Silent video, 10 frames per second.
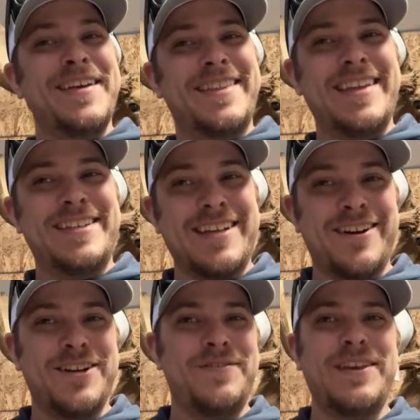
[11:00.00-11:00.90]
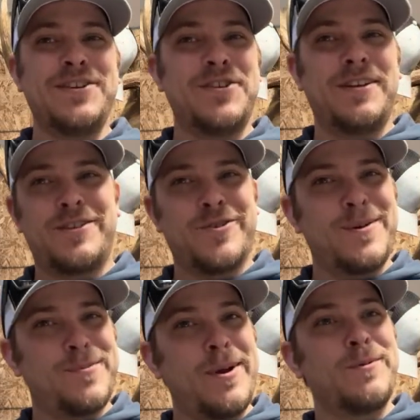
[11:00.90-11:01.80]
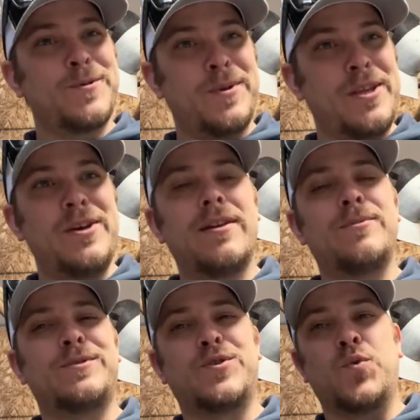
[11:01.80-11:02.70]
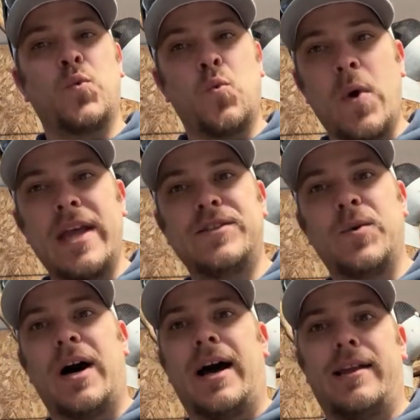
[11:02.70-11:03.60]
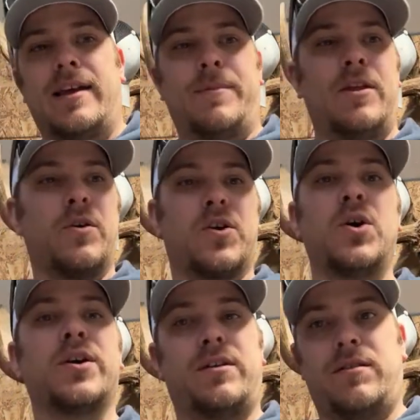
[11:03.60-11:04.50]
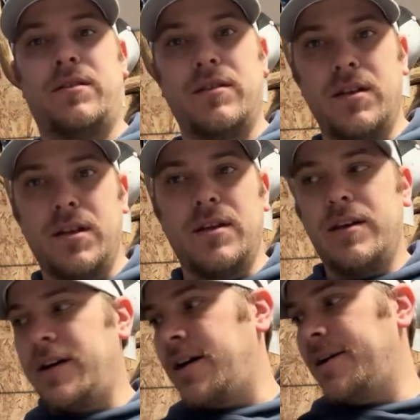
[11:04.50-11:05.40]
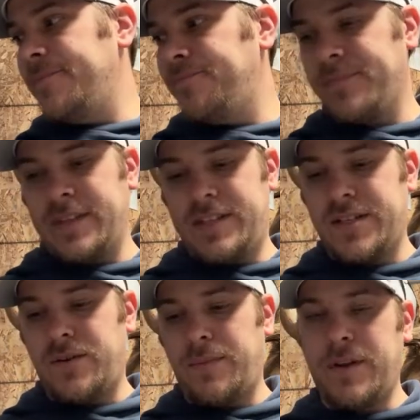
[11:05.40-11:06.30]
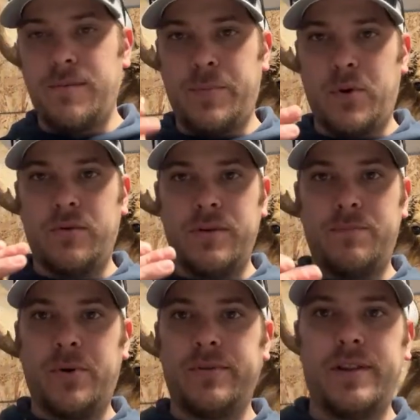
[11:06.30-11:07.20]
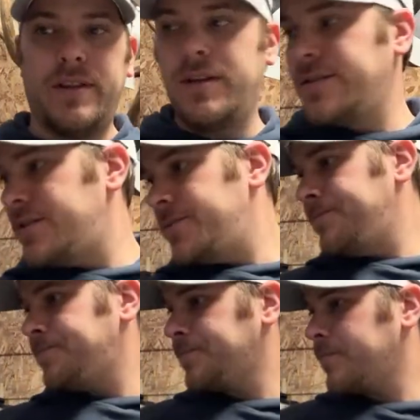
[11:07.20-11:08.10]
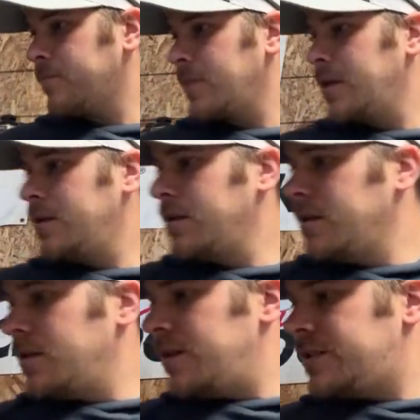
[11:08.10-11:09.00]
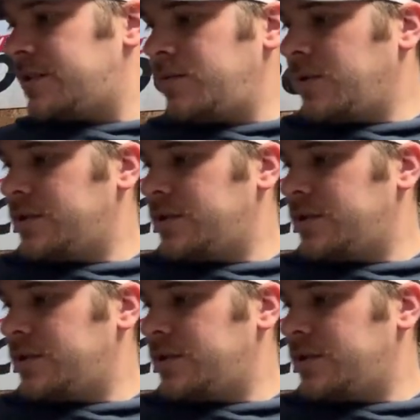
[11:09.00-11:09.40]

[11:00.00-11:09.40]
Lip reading: The standard deviation and extreme spread was really good. It was just way too hot. I mean, they were cooking. So I'm gonna be pulling these. Let's see, what